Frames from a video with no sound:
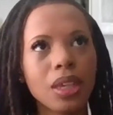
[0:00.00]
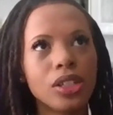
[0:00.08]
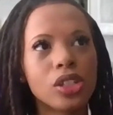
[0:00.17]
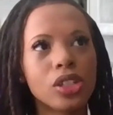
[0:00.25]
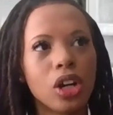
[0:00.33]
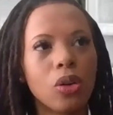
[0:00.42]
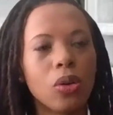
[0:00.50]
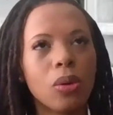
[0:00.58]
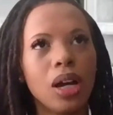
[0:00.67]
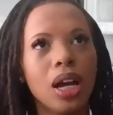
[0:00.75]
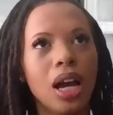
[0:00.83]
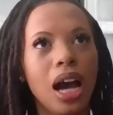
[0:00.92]
So,
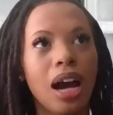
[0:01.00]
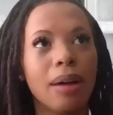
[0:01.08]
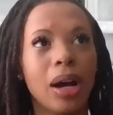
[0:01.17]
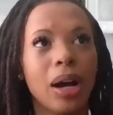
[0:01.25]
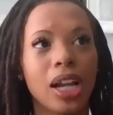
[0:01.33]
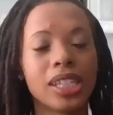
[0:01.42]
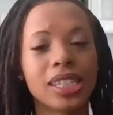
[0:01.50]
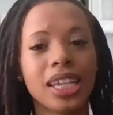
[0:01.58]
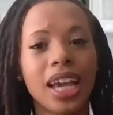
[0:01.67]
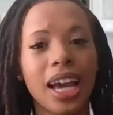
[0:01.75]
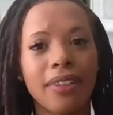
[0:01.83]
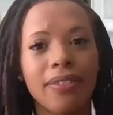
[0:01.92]

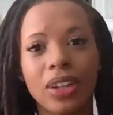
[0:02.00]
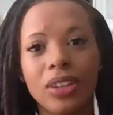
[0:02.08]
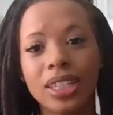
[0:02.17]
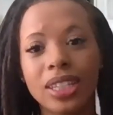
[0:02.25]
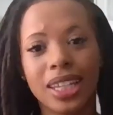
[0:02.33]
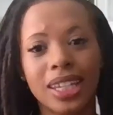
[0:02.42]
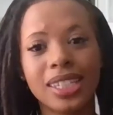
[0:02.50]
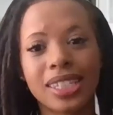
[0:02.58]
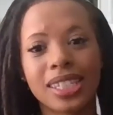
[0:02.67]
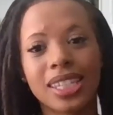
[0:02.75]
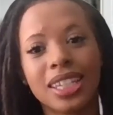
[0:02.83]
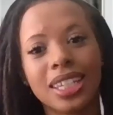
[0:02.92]
honestly, I found a
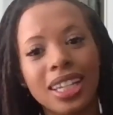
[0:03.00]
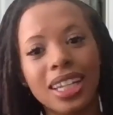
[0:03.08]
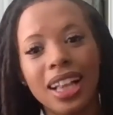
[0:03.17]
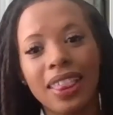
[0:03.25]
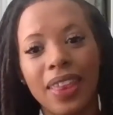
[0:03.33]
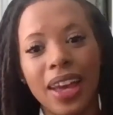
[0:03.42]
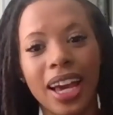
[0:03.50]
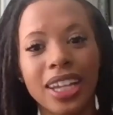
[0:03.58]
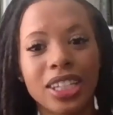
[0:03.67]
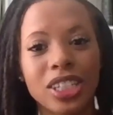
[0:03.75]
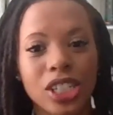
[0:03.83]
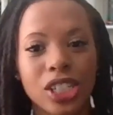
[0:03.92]
list
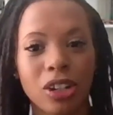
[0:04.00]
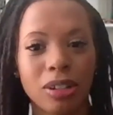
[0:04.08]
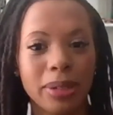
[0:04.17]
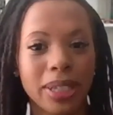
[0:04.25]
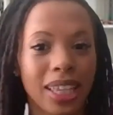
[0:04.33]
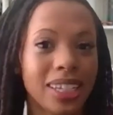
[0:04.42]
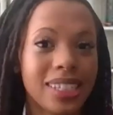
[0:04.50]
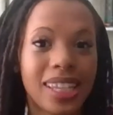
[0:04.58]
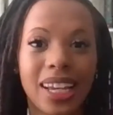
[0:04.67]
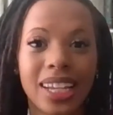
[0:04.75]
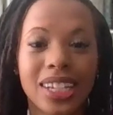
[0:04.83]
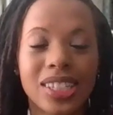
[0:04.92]
that just showed me like
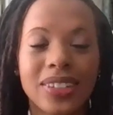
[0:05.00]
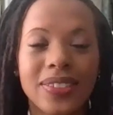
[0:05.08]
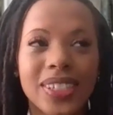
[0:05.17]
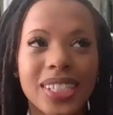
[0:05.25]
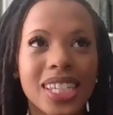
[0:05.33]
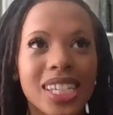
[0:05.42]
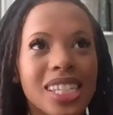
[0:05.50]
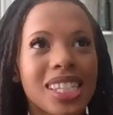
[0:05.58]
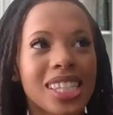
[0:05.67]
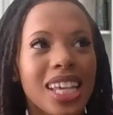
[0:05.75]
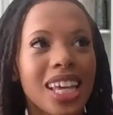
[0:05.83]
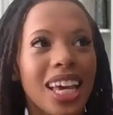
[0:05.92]
signing
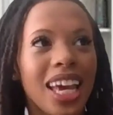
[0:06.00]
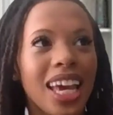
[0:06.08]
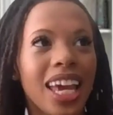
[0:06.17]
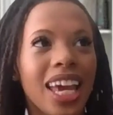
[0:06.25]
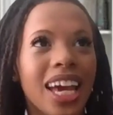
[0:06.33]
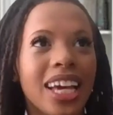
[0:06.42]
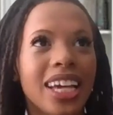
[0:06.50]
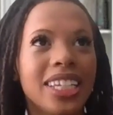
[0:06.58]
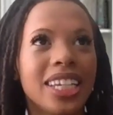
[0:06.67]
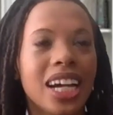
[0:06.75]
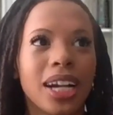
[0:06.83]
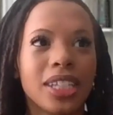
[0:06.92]
services,
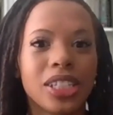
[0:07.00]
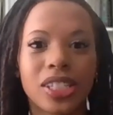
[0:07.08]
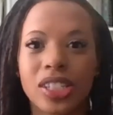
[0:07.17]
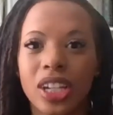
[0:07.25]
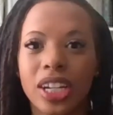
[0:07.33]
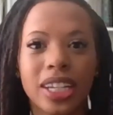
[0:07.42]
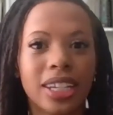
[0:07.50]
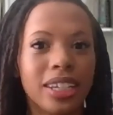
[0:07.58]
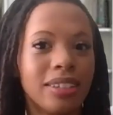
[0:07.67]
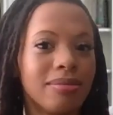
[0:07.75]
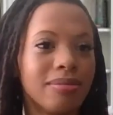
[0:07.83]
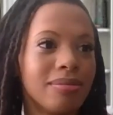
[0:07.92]
and I just
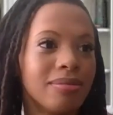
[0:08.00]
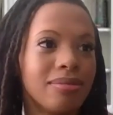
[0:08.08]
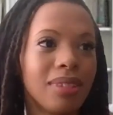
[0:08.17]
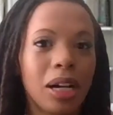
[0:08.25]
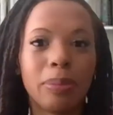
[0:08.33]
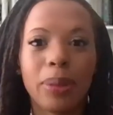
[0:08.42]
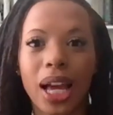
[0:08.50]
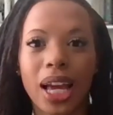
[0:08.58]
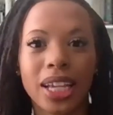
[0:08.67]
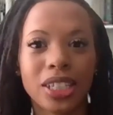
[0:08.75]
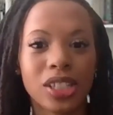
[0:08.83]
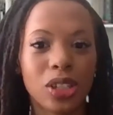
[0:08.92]
started
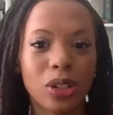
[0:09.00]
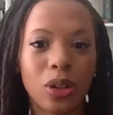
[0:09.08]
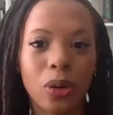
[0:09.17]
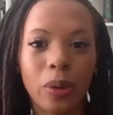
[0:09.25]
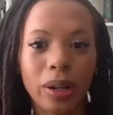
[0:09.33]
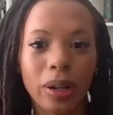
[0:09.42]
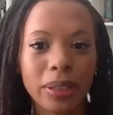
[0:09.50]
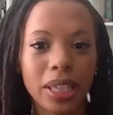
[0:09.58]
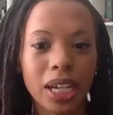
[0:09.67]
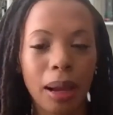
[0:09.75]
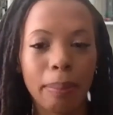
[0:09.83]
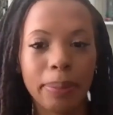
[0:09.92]
applying to work with
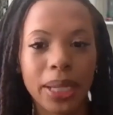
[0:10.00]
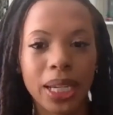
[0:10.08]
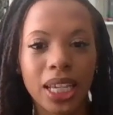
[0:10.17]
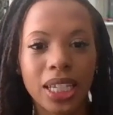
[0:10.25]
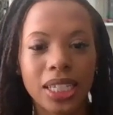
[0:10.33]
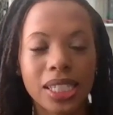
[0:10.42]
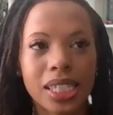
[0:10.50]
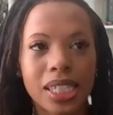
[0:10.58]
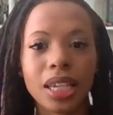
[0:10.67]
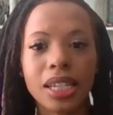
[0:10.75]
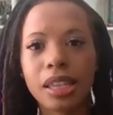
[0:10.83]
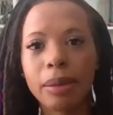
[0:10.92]
the companies.
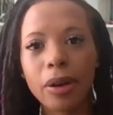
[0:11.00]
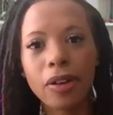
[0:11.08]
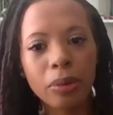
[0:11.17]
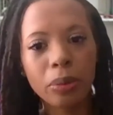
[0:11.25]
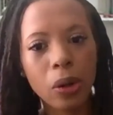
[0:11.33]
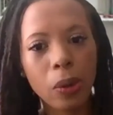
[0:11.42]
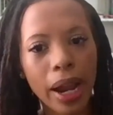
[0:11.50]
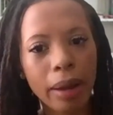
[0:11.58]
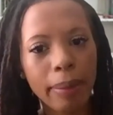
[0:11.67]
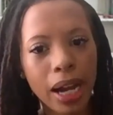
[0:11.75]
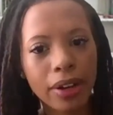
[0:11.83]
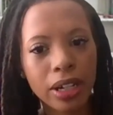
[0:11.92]
Some of them
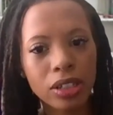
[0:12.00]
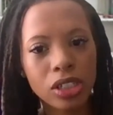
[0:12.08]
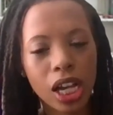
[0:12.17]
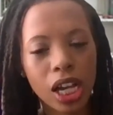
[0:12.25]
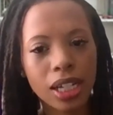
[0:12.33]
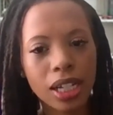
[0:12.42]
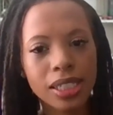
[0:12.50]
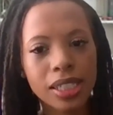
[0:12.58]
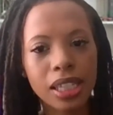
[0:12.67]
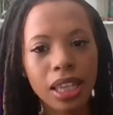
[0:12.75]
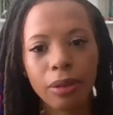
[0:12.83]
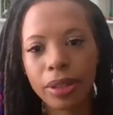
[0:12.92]
require background checks,
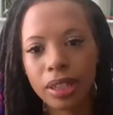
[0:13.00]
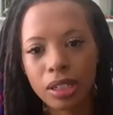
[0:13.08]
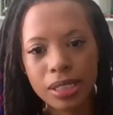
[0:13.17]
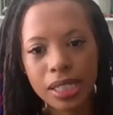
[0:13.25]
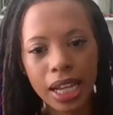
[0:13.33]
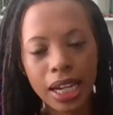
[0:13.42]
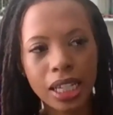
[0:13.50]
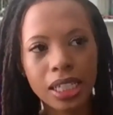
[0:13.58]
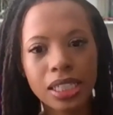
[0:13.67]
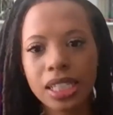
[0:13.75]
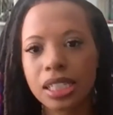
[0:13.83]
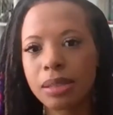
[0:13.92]
like with loan
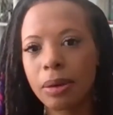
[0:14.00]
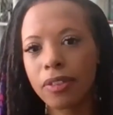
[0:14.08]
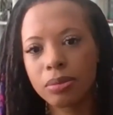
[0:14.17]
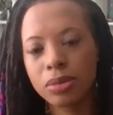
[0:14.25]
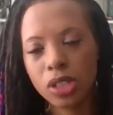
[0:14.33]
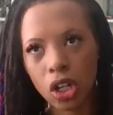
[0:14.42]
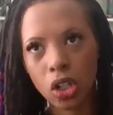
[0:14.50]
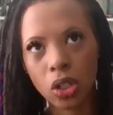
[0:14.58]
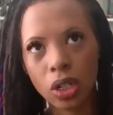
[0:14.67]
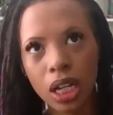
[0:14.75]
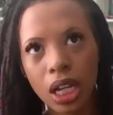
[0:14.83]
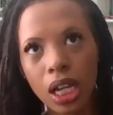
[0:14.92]
signings, and some of them don't.